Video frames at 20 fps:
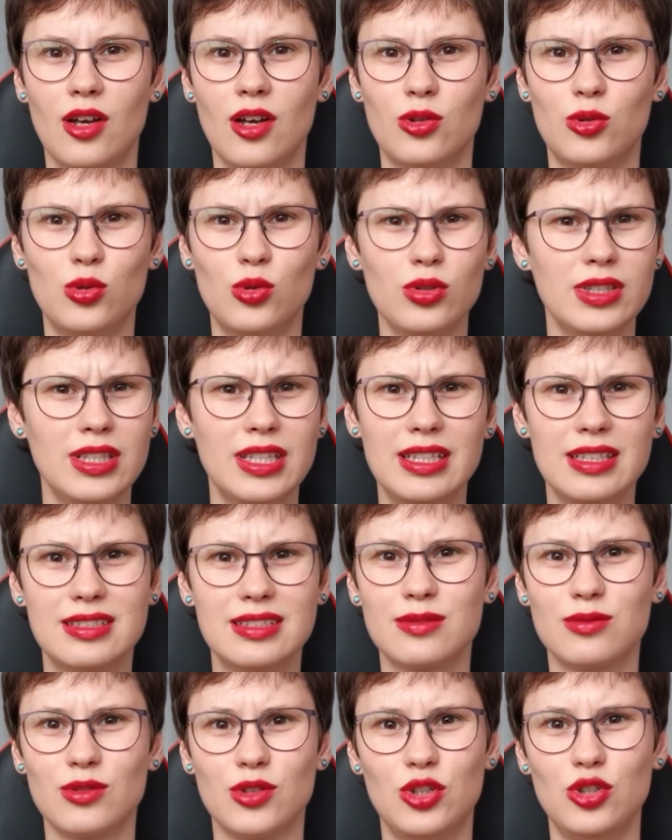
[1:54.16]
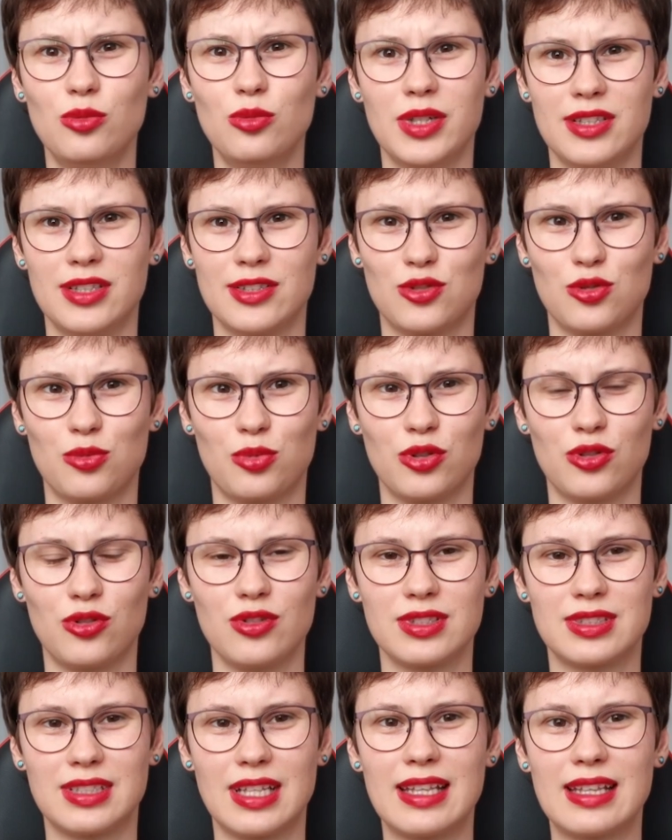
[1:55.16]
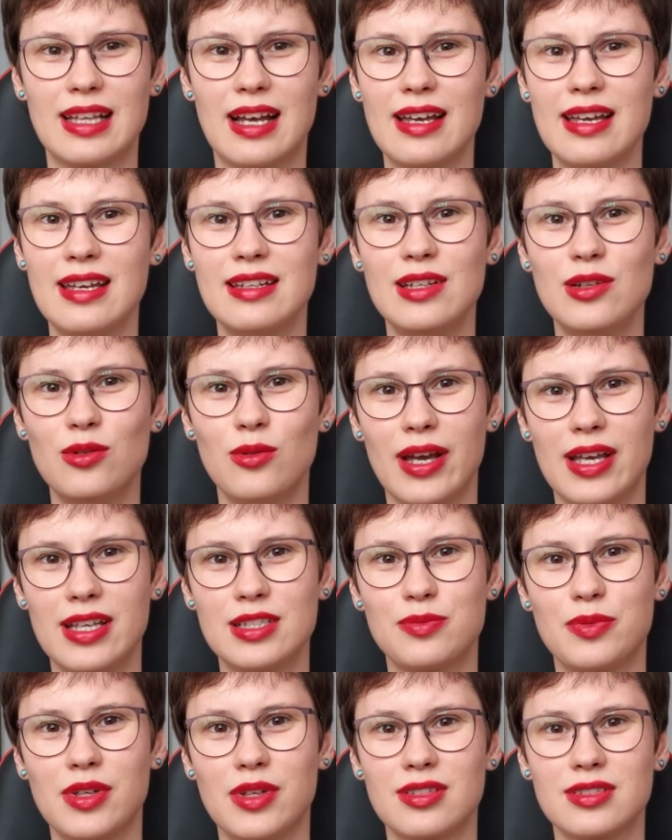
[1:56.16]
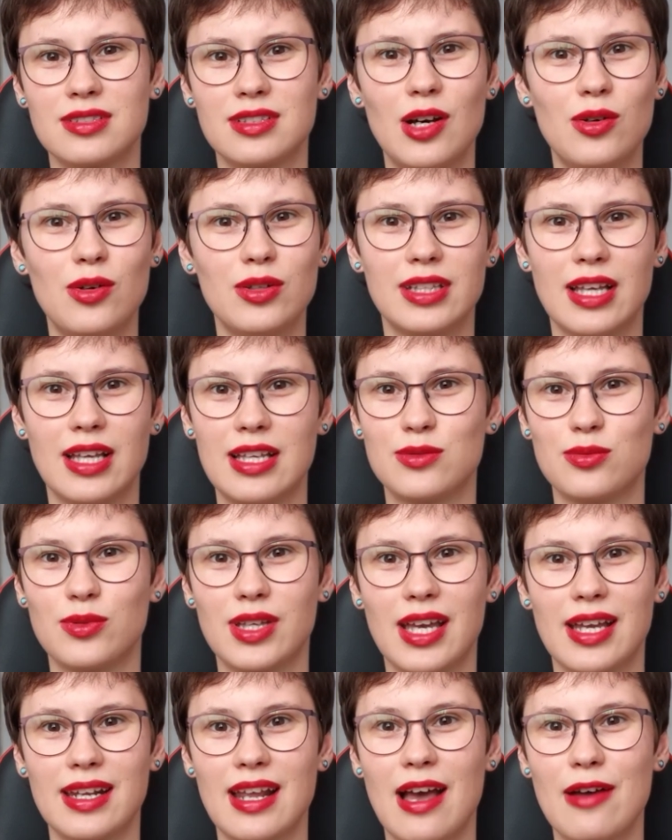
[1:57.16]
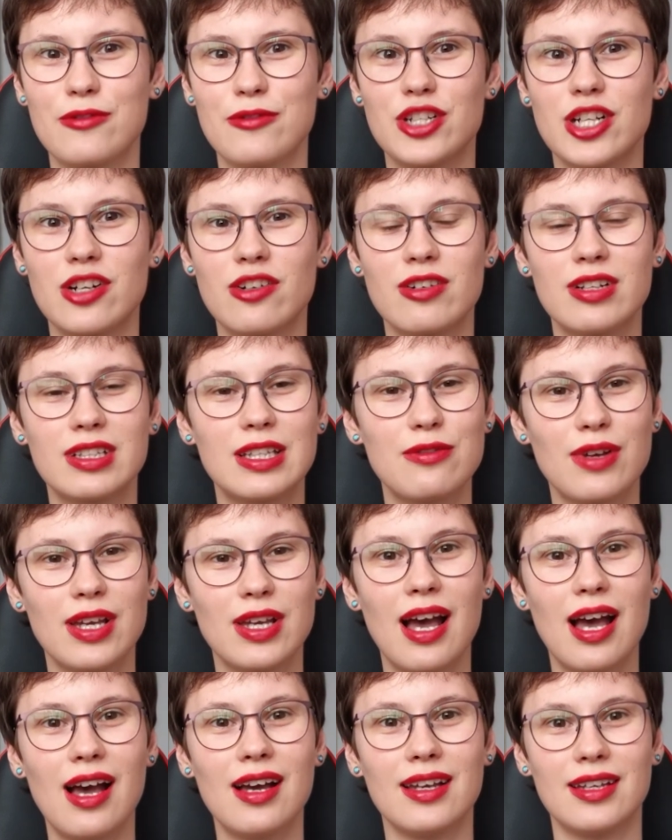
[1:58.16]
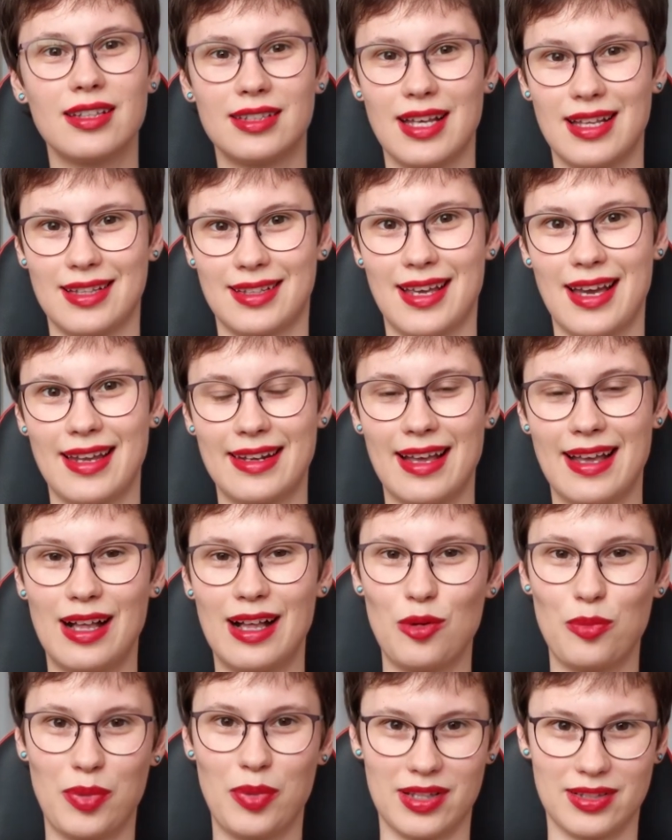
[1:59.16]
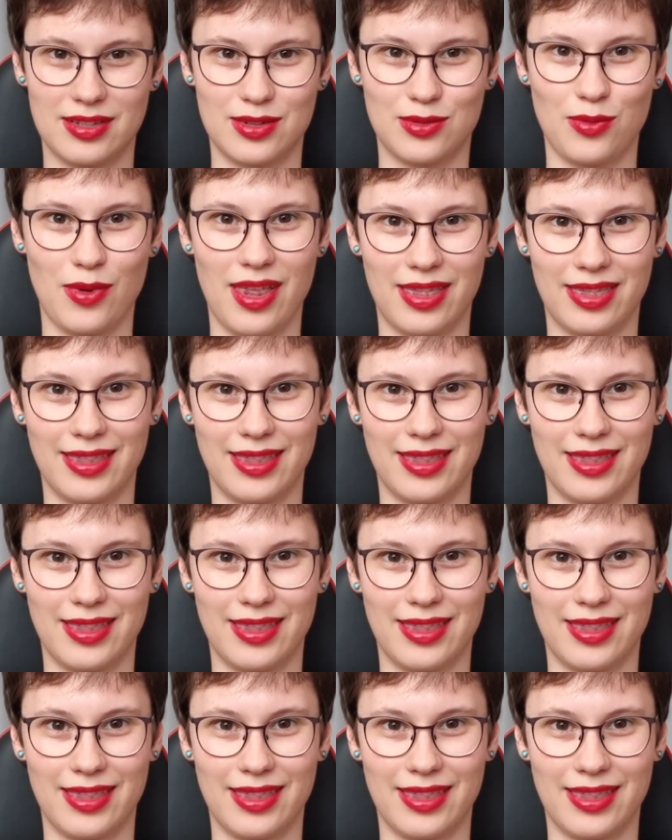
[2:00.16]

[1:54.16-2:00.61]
who needs humans to produce data anyways because nowadays we can have generative AI that can help us with